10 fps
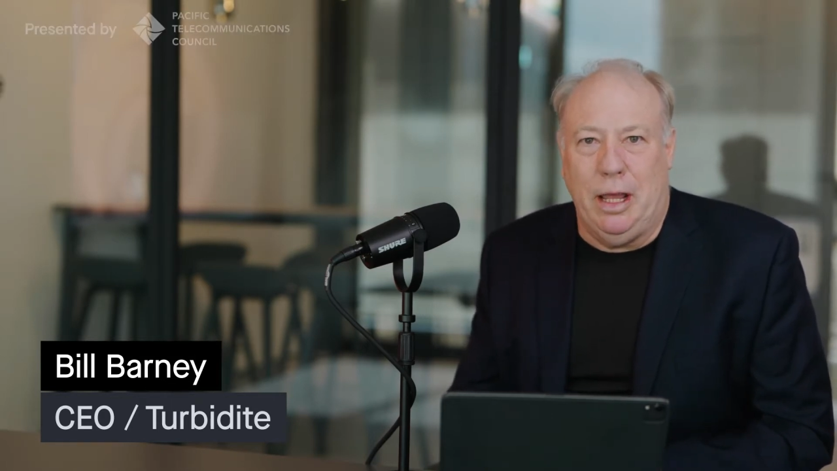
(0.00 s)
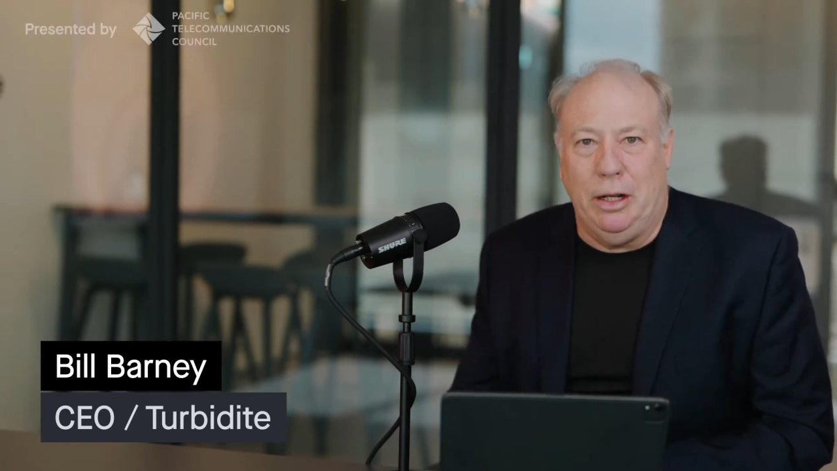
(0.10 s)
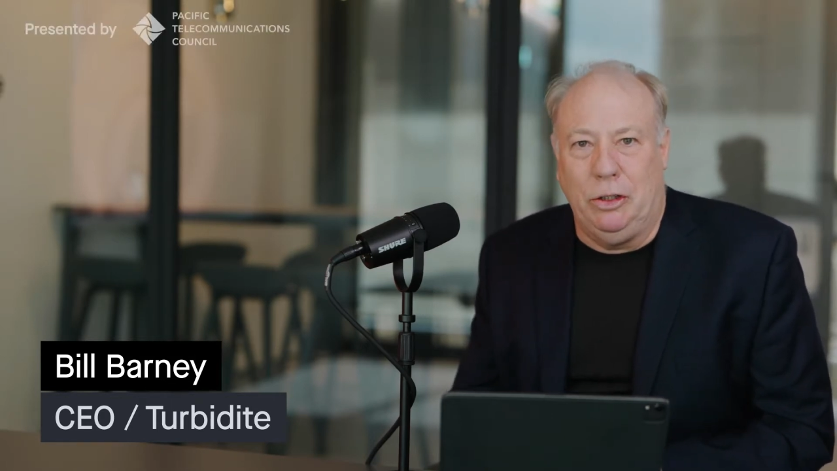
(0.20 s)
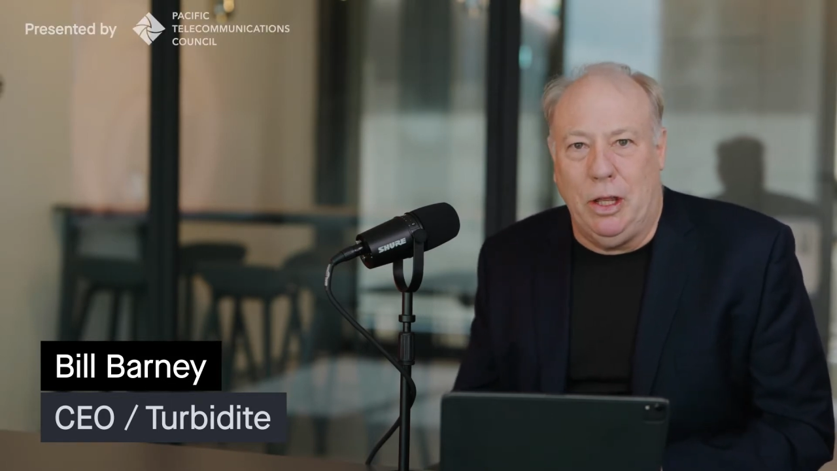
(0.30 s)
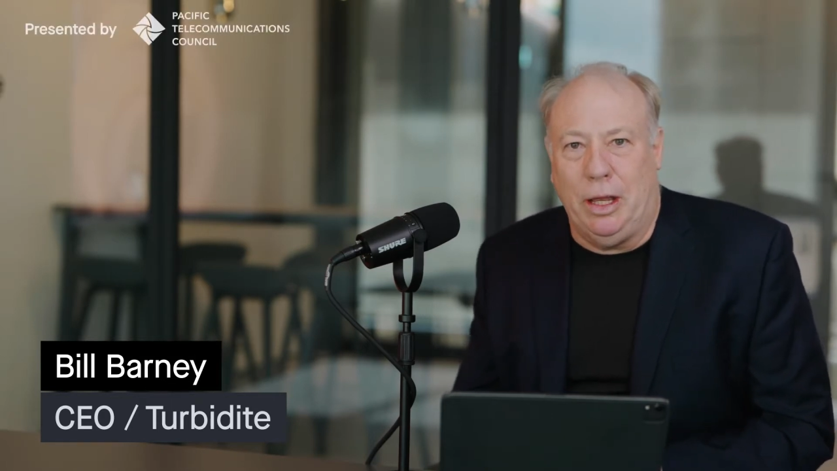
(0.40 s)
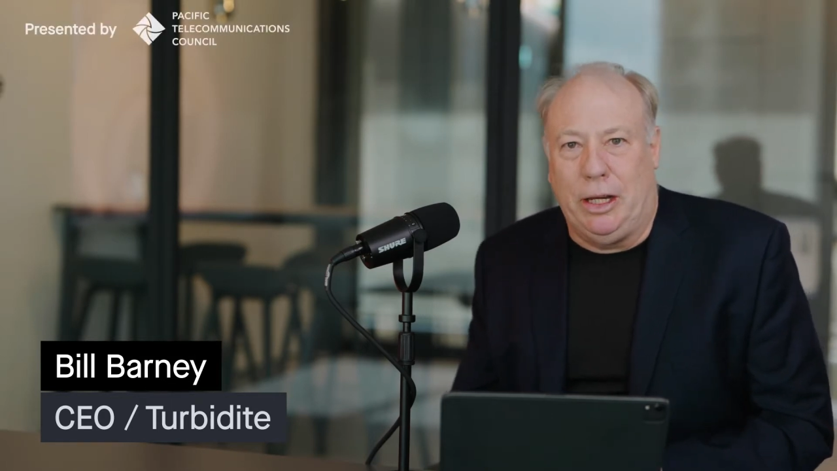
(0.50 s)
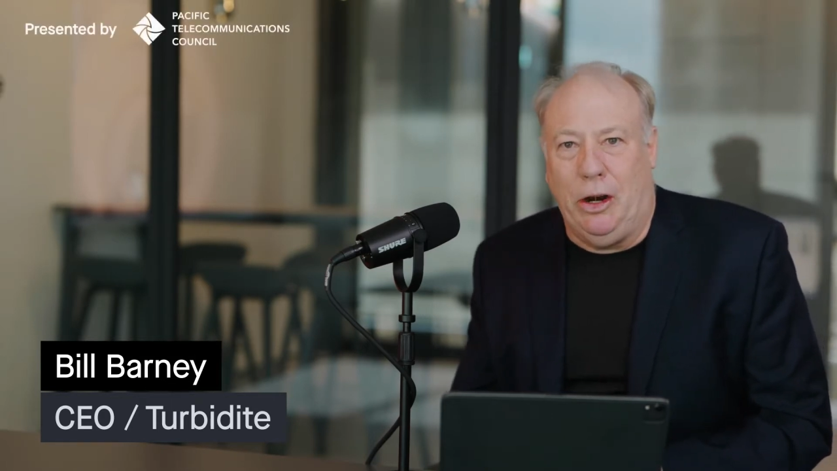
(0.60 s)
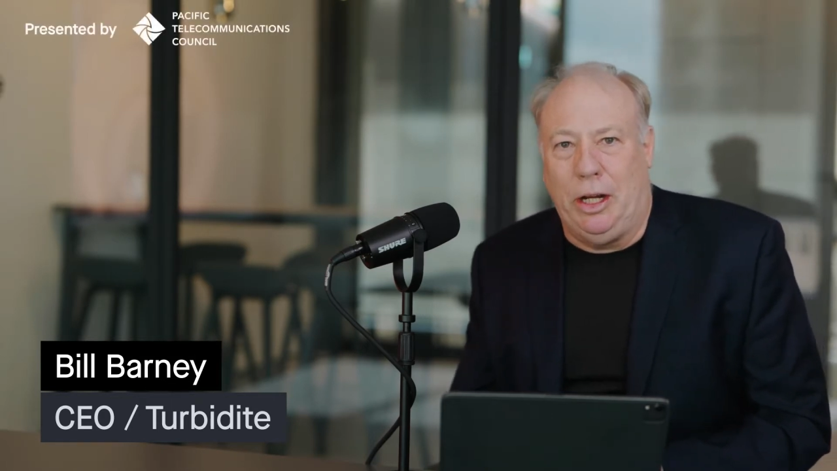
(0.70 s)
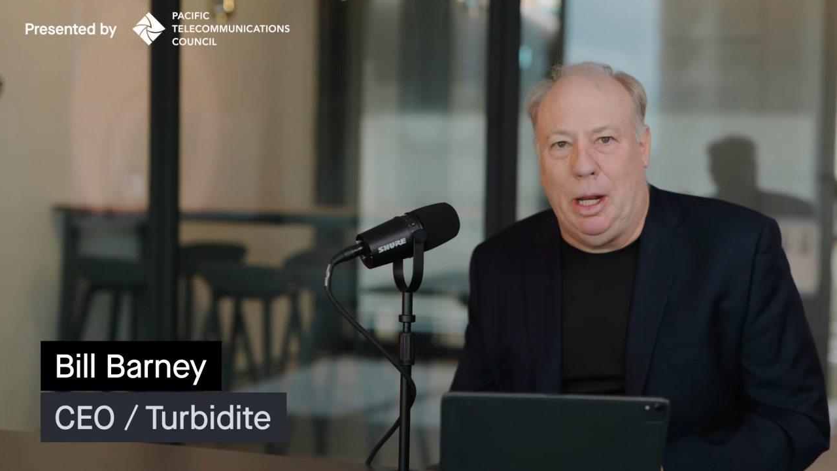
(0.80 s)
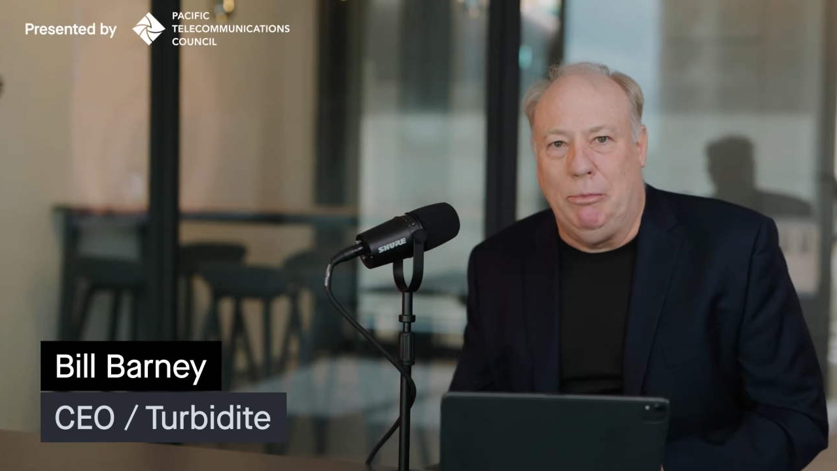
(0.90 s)
And uh,
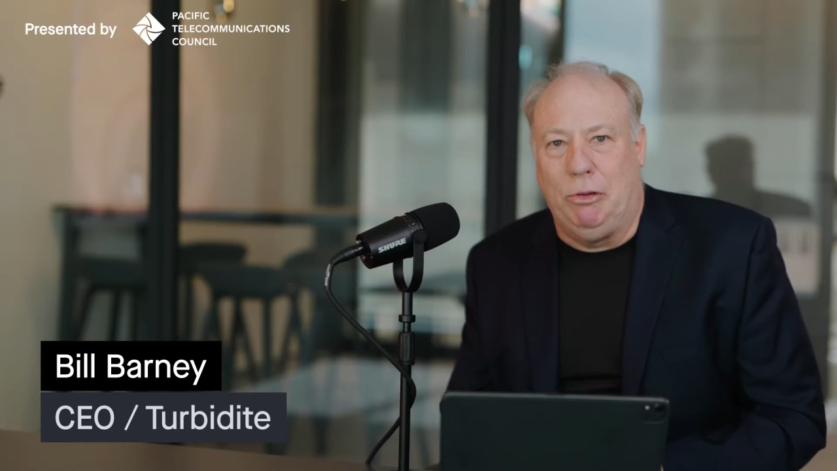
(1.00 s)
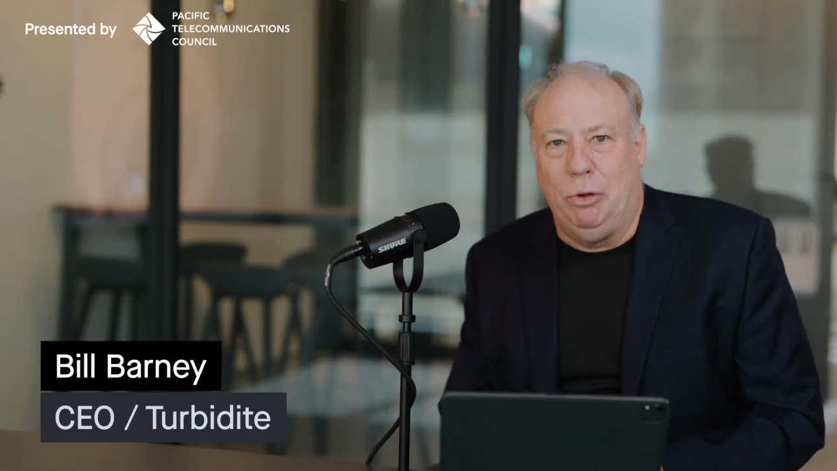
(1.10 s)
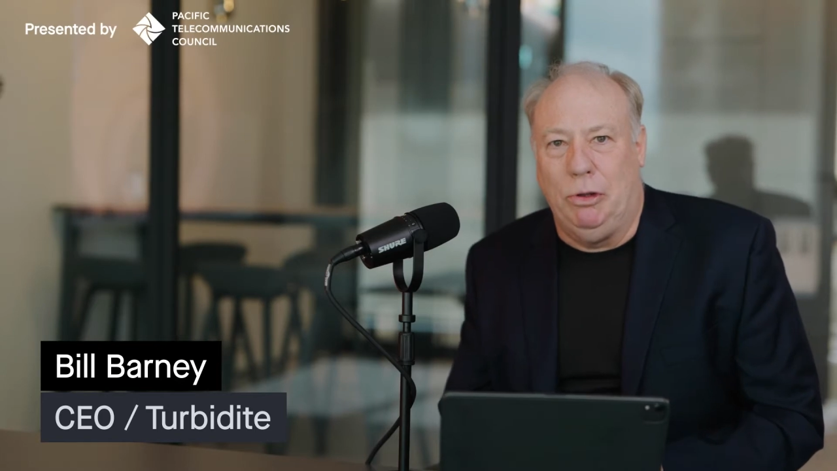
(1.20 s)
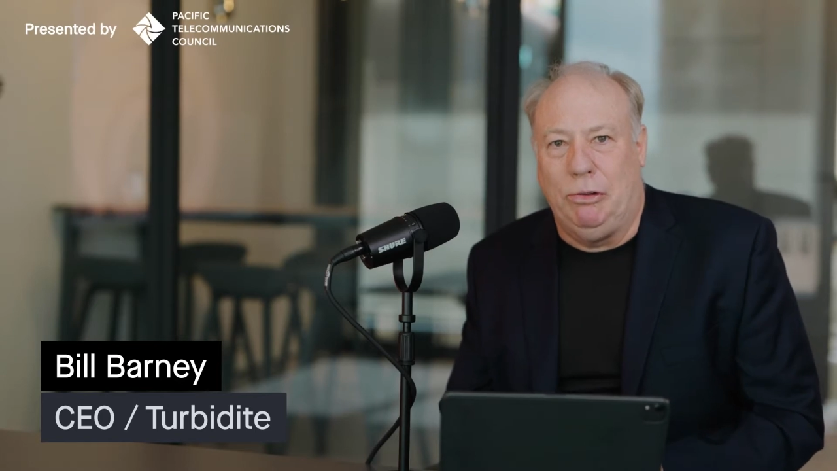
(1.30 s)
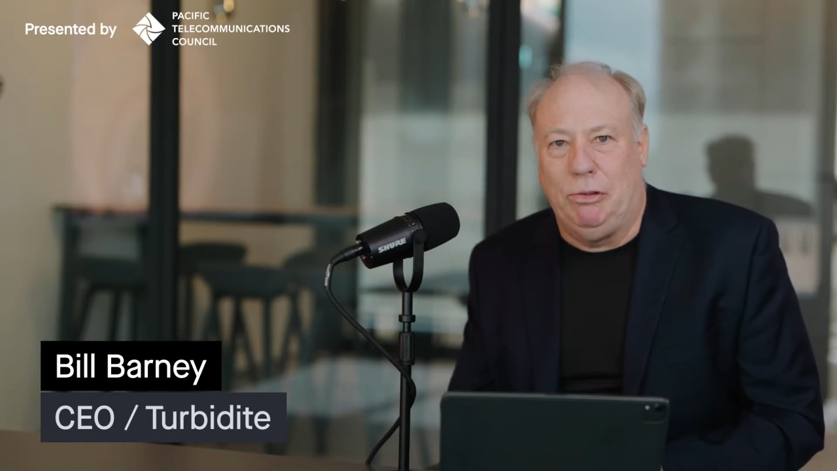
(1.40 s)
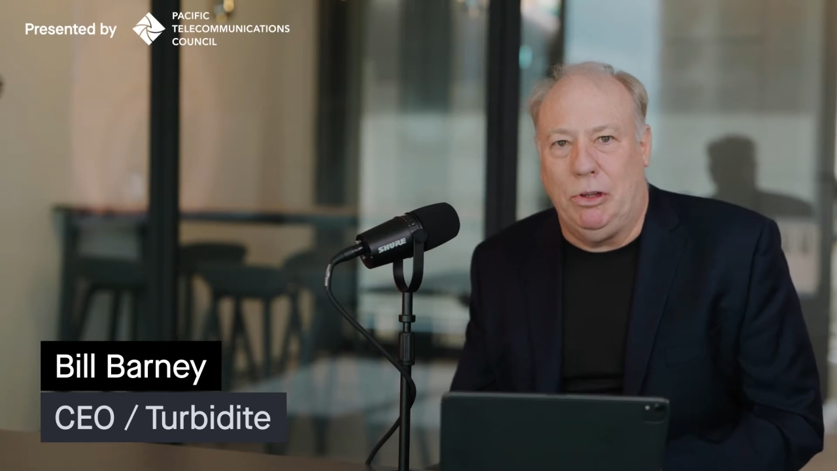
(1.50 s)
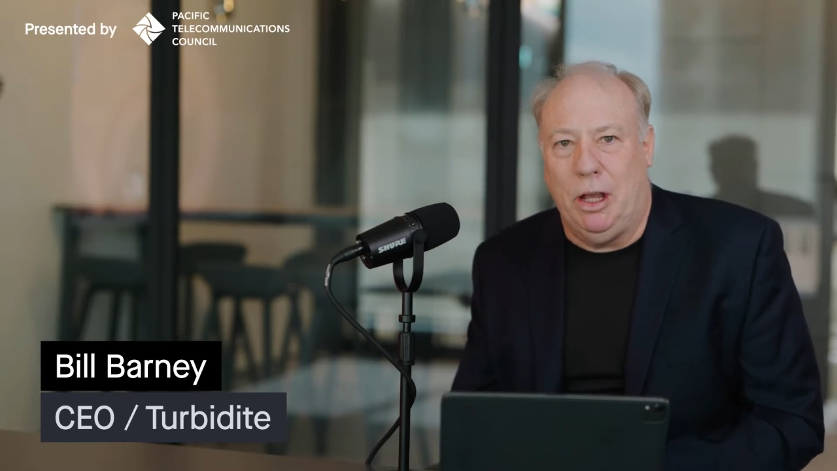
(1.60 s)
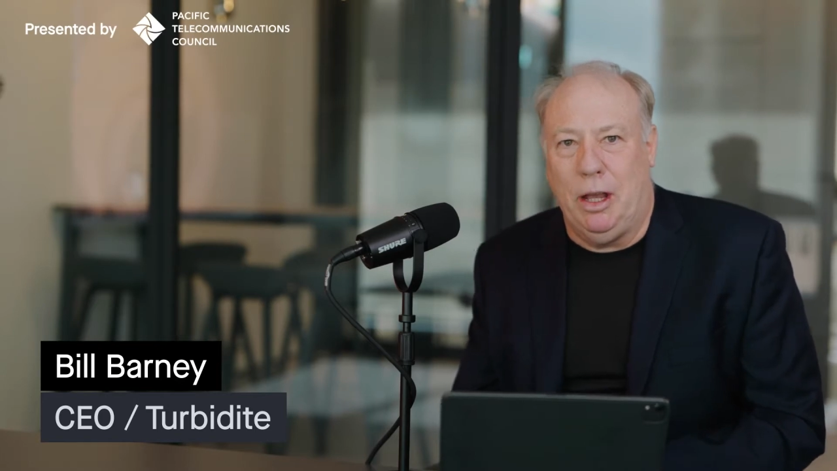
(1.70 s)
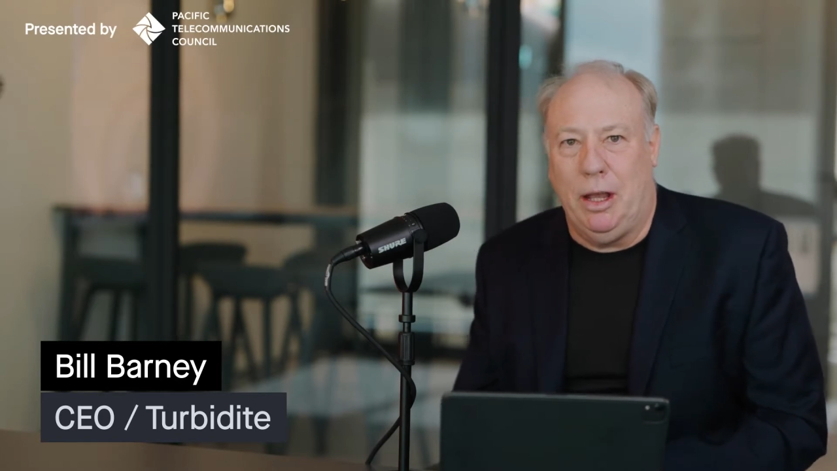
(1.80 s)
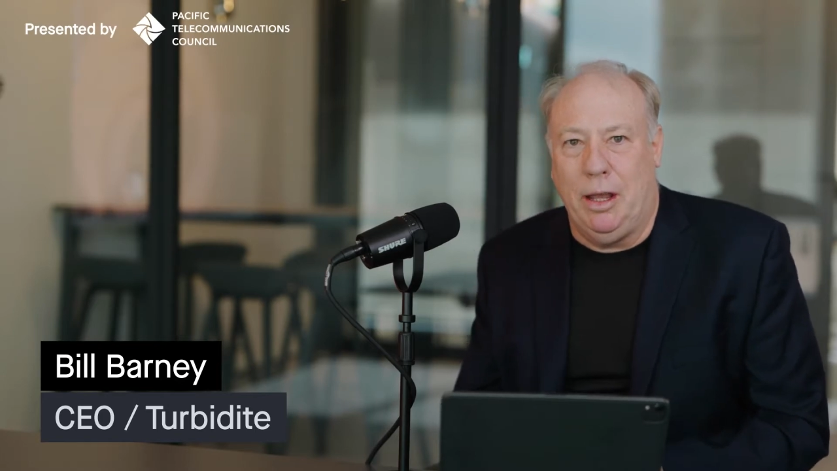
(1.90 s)
Keri comes to us
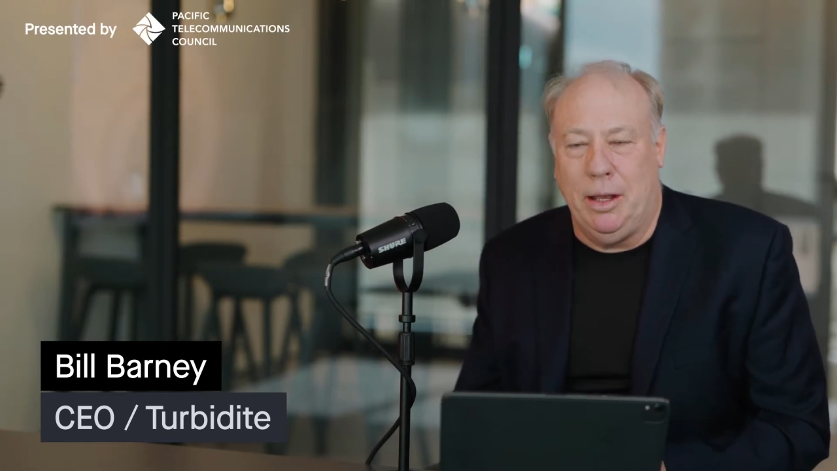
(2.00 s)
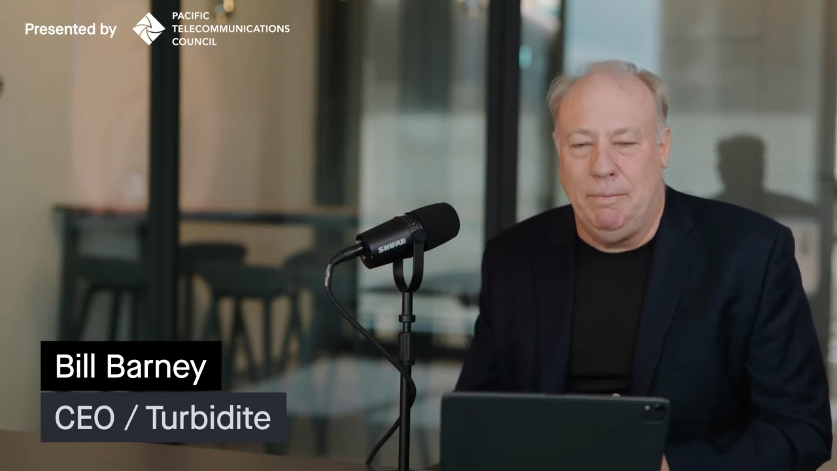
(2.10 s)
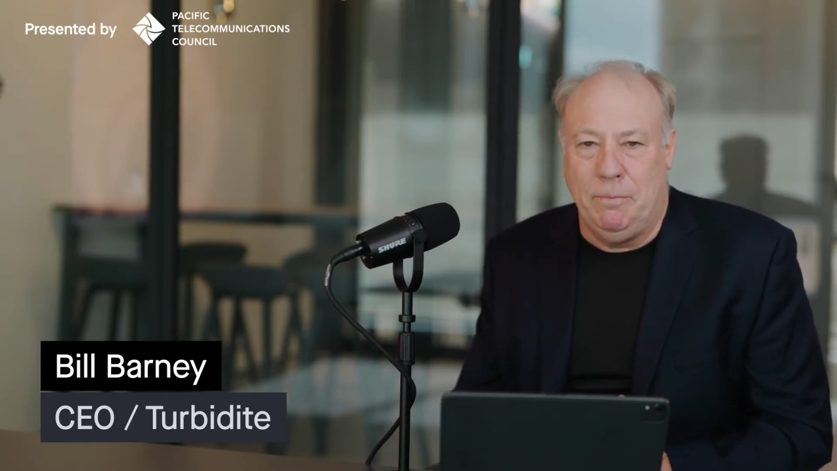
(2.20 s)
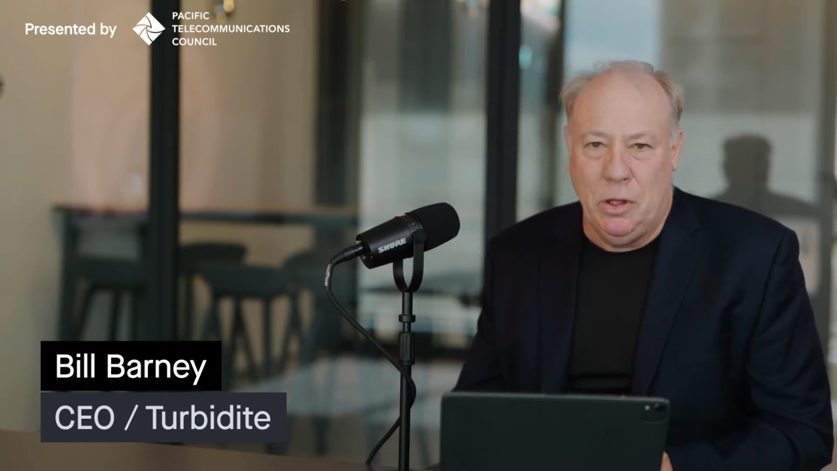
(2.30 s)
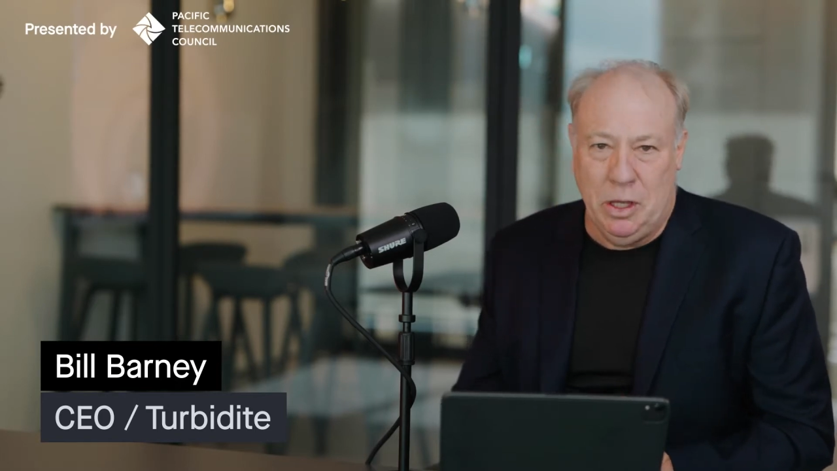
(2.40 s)
um,